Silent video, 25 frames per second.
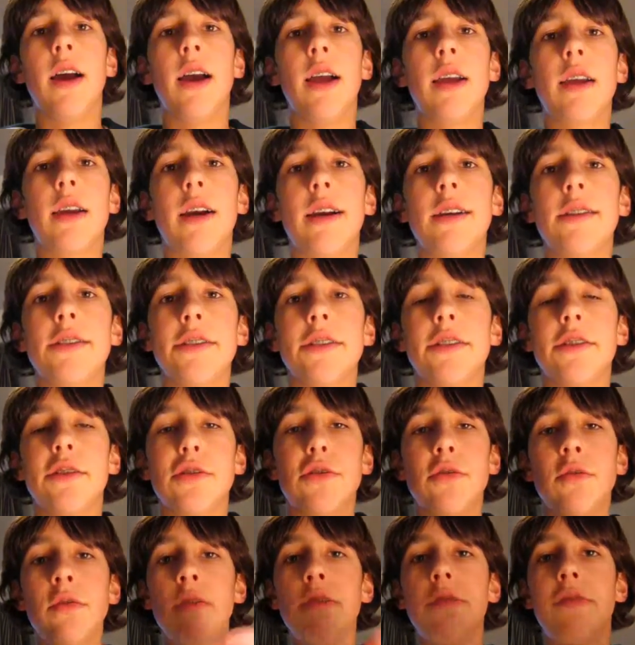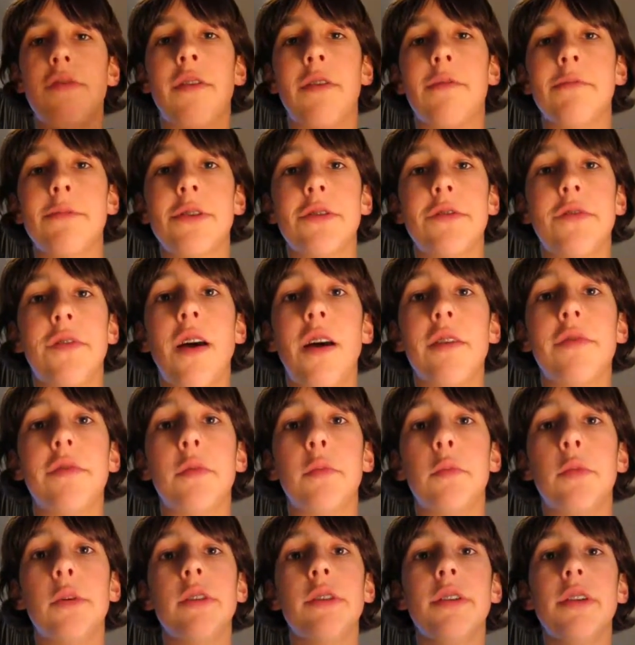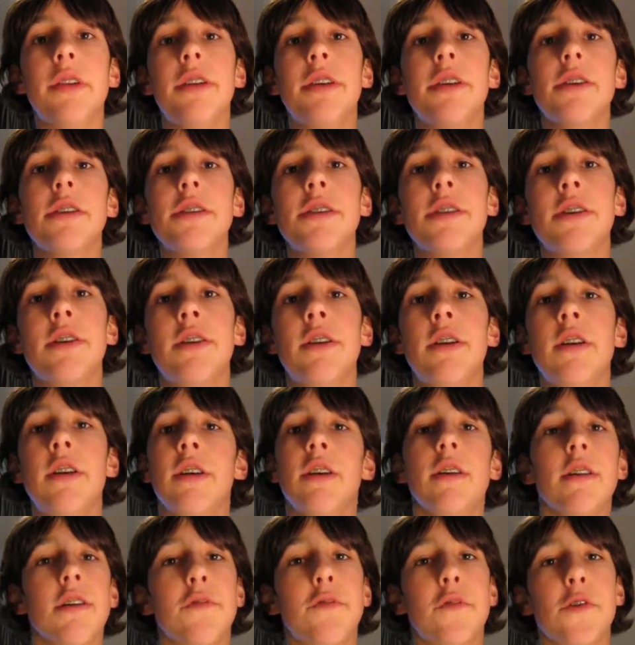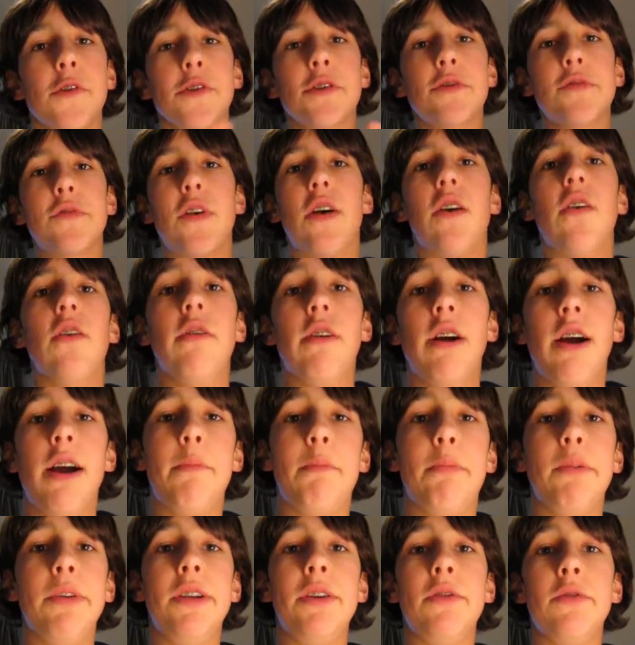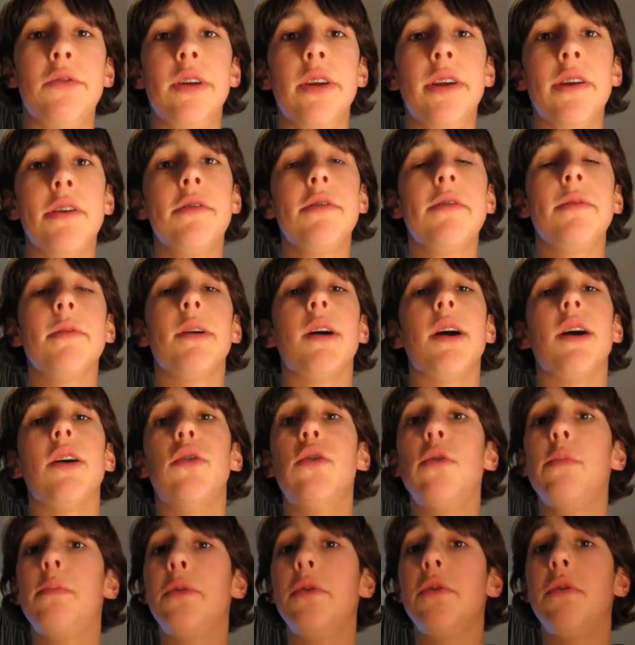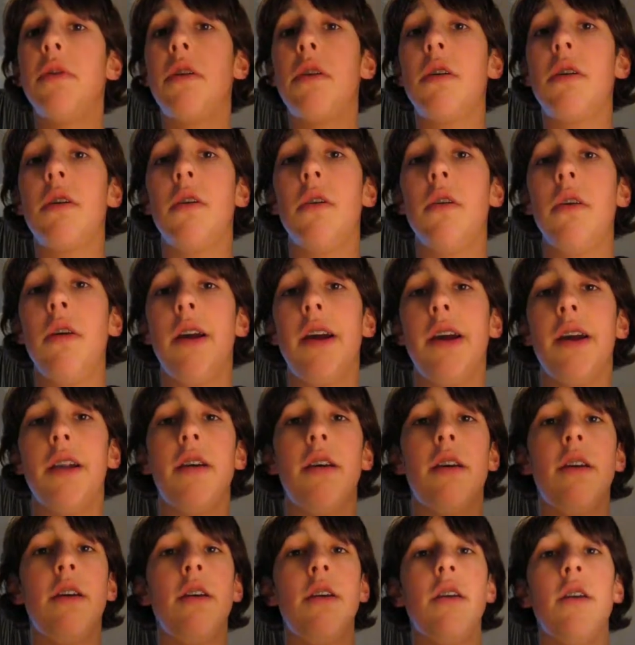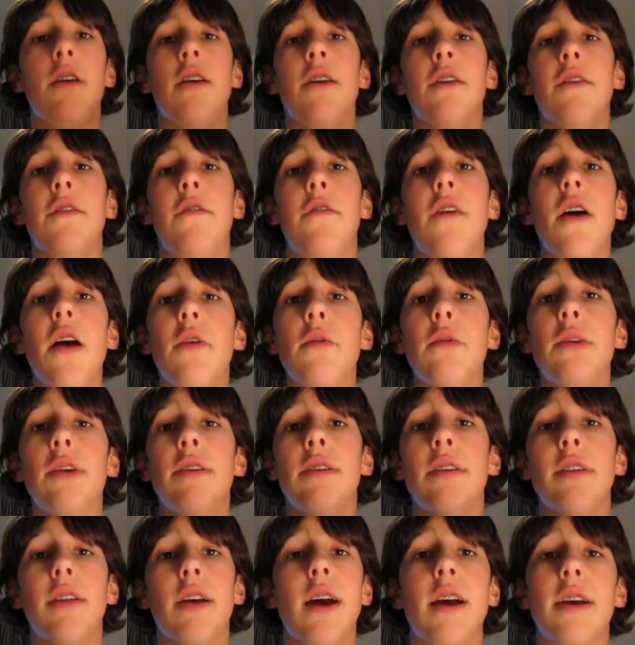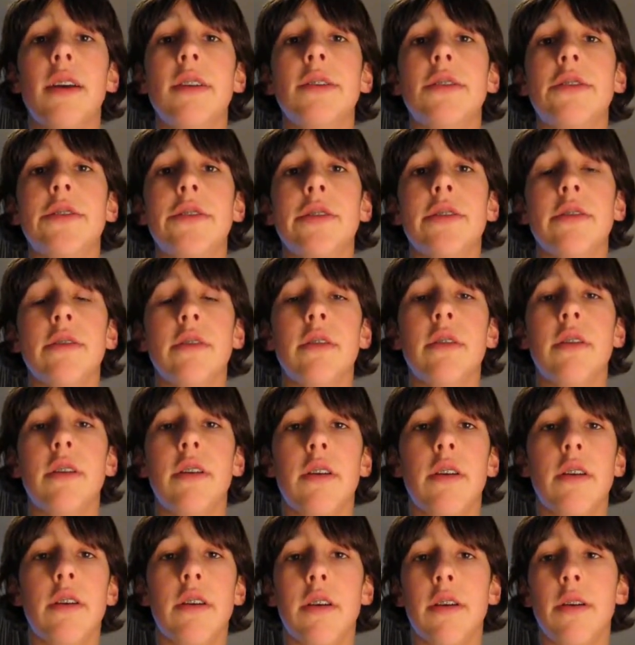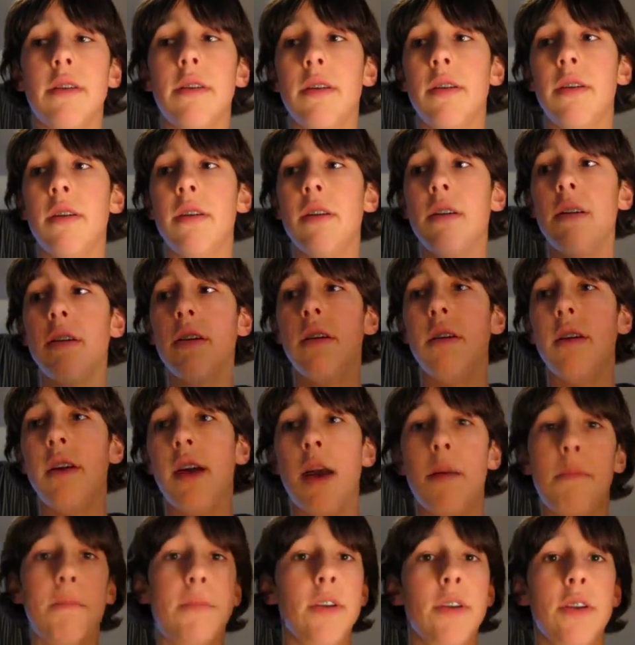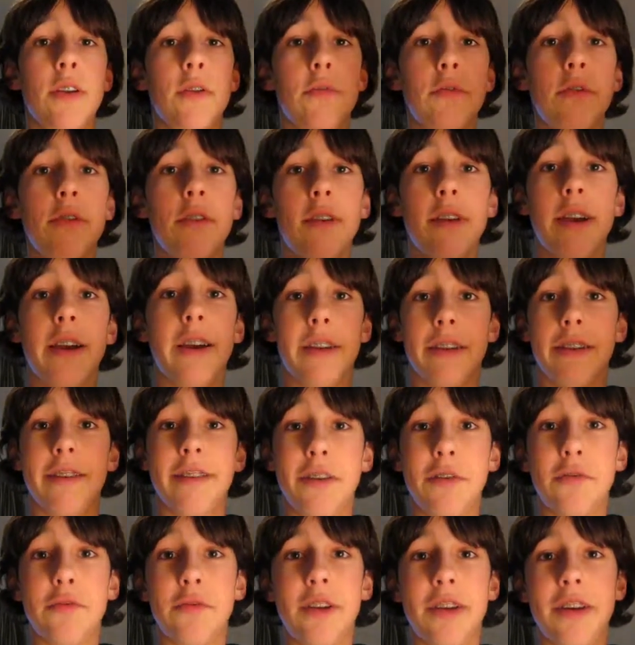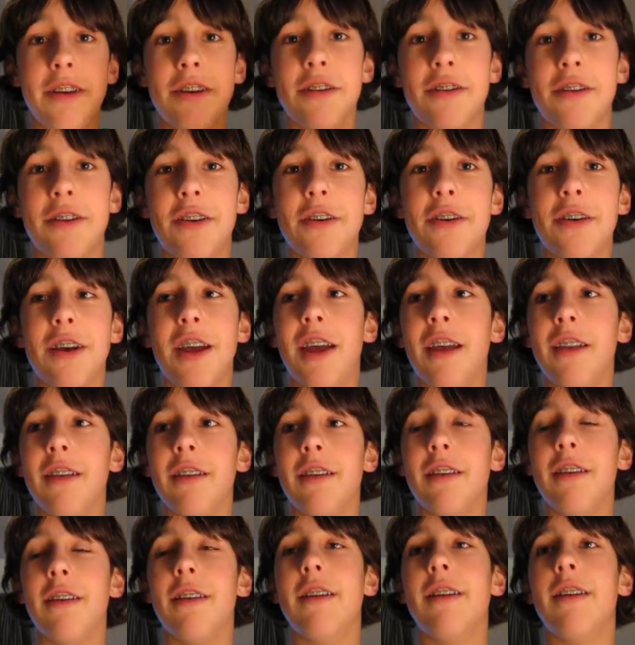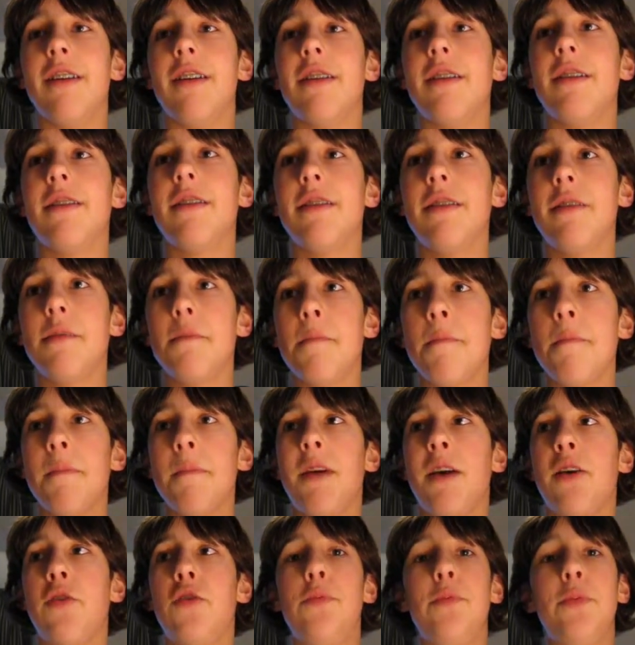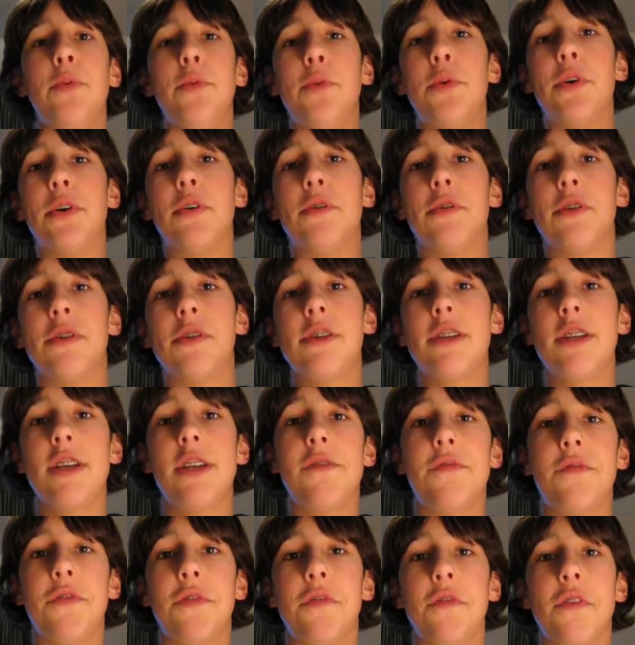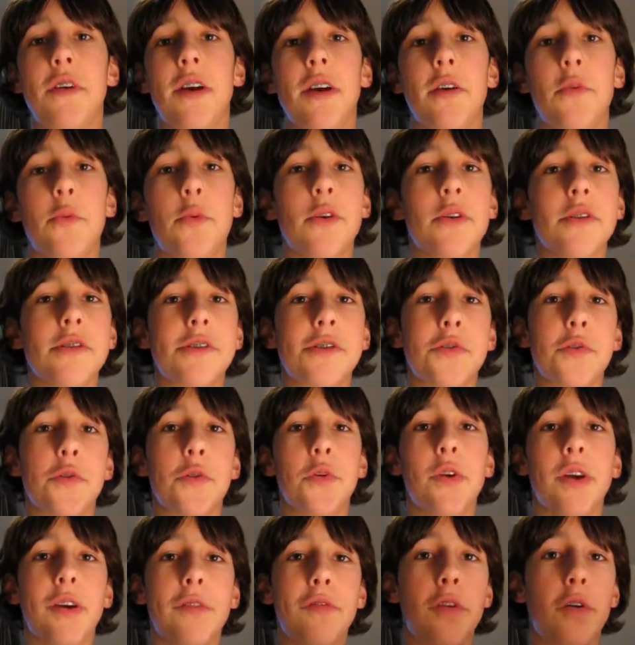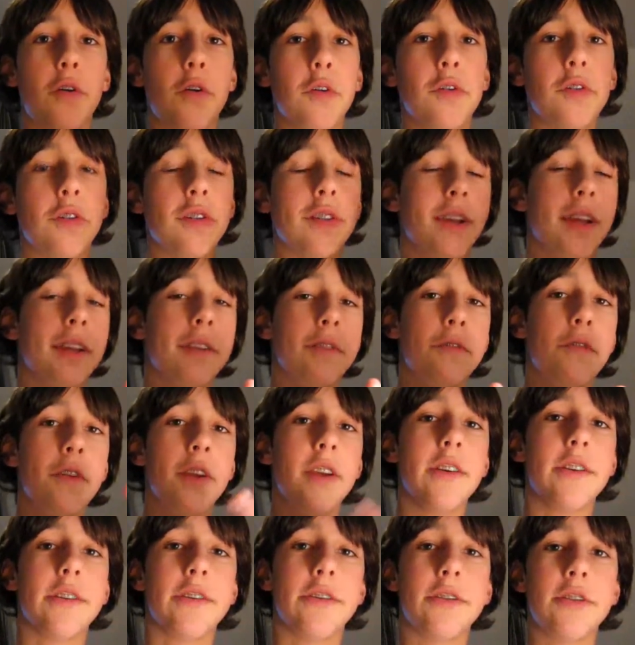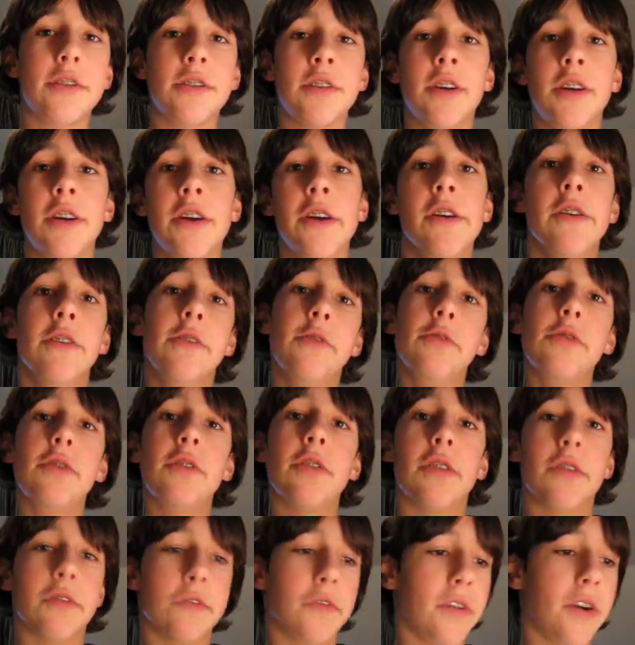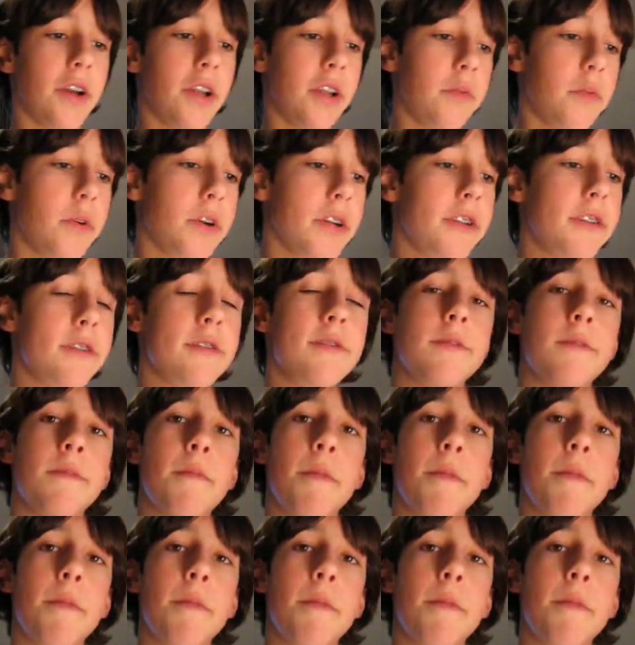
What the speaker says: Hi guys, it's Roel from Surviving Wilderness. First of all, Happy New Year. I hope you all had a very nice New Year, and I hope you are safe with fireworks, so you have all your 10 fingers to start a fire with.